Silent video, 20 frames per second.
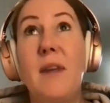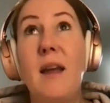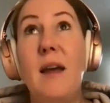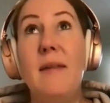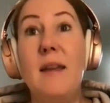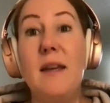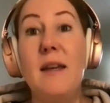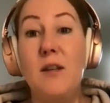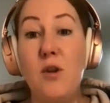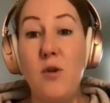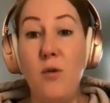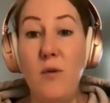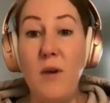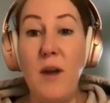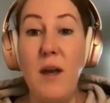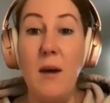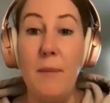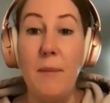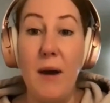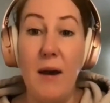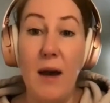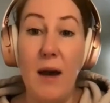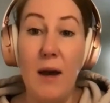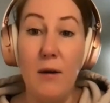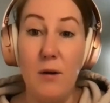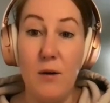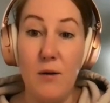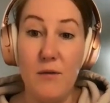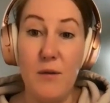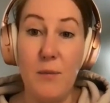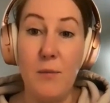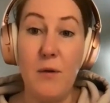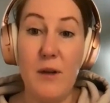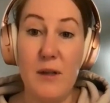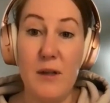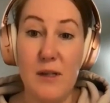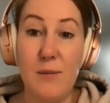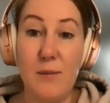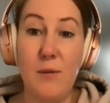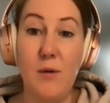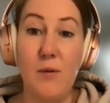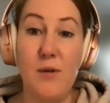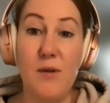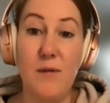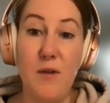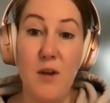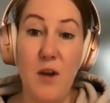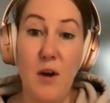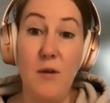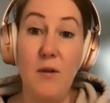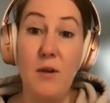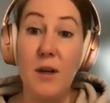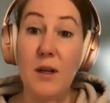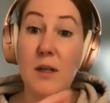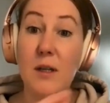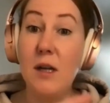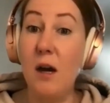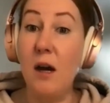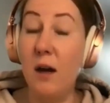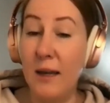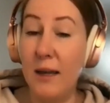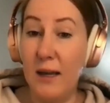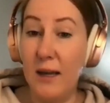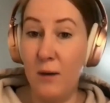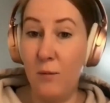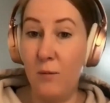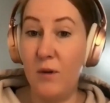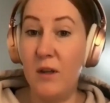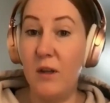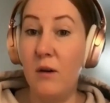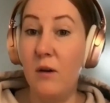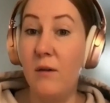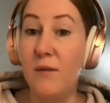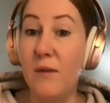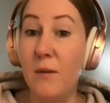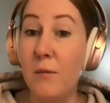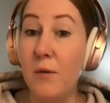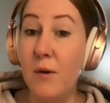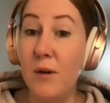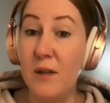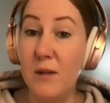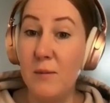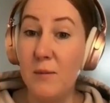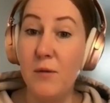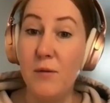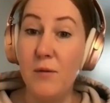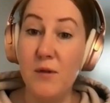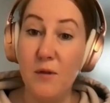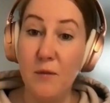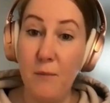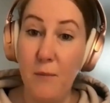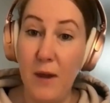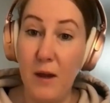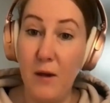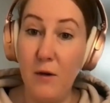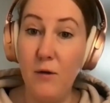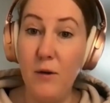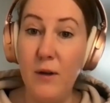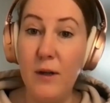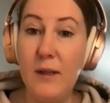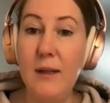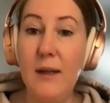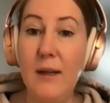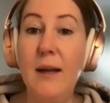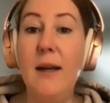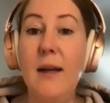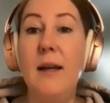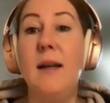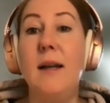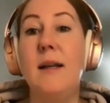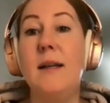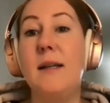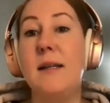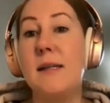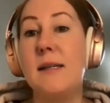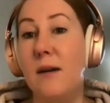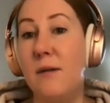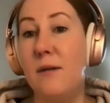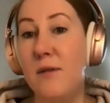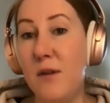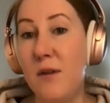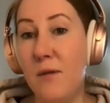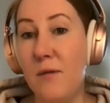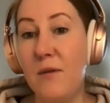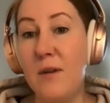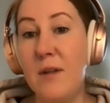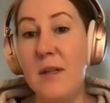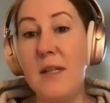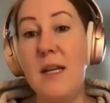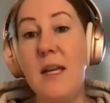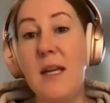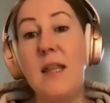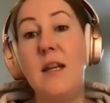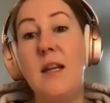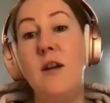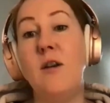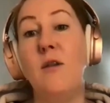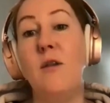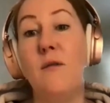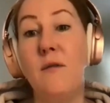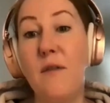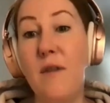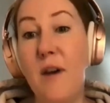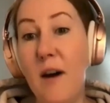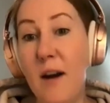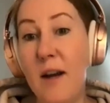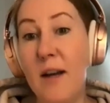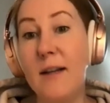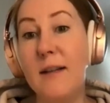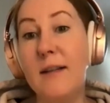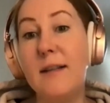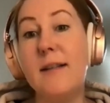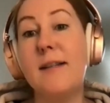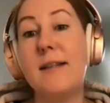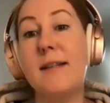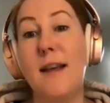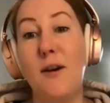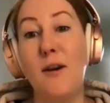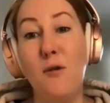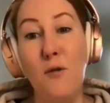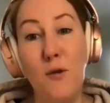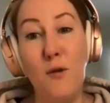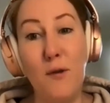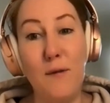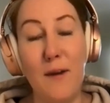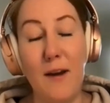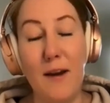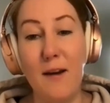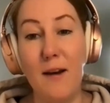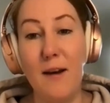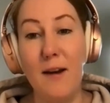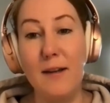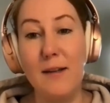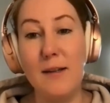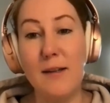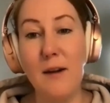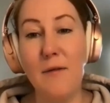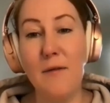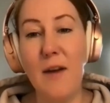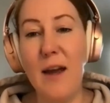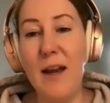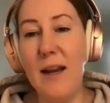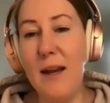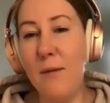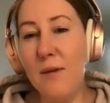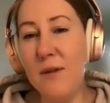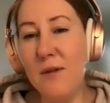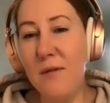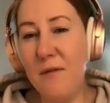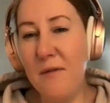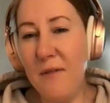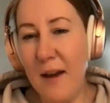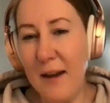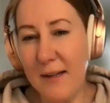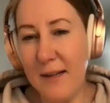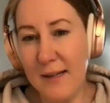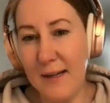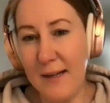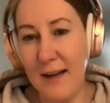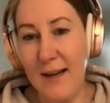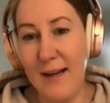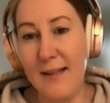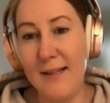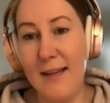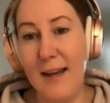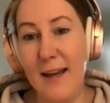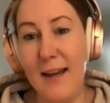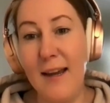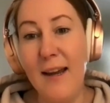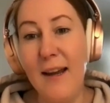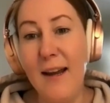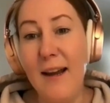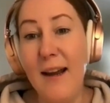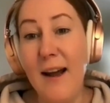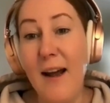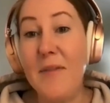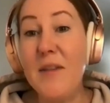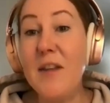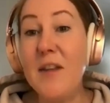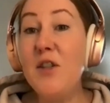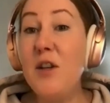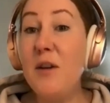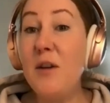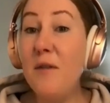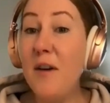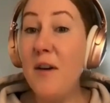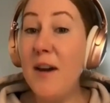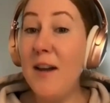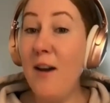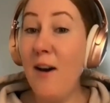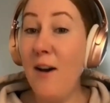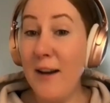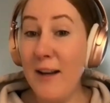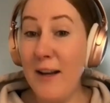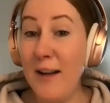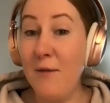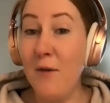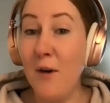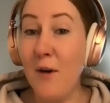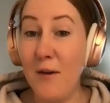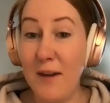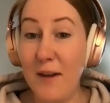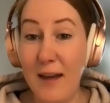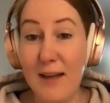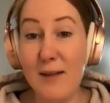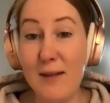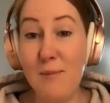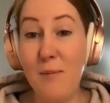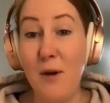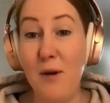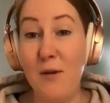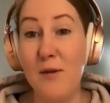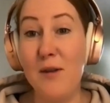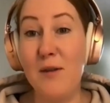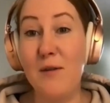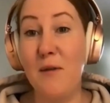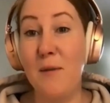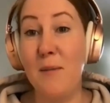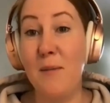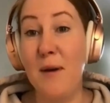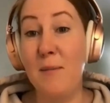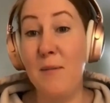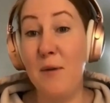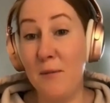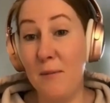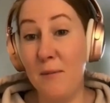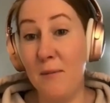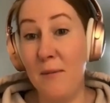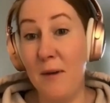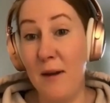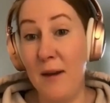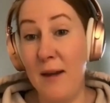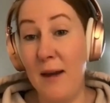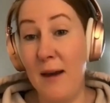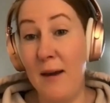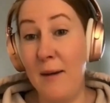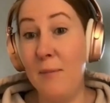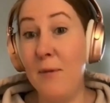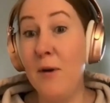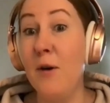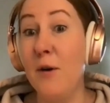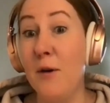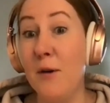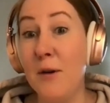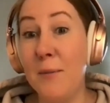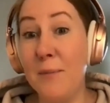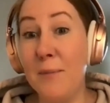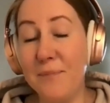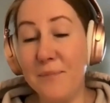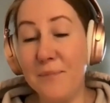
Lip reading: and then talking about how a lot of the principles of yoga tie in with a lot of the principles of Bitcoin, like the self-sovereignty, the non-violence, like all of that kind of stuff. And it was fascinating. And then she very kindly wrote a guest post for my blog,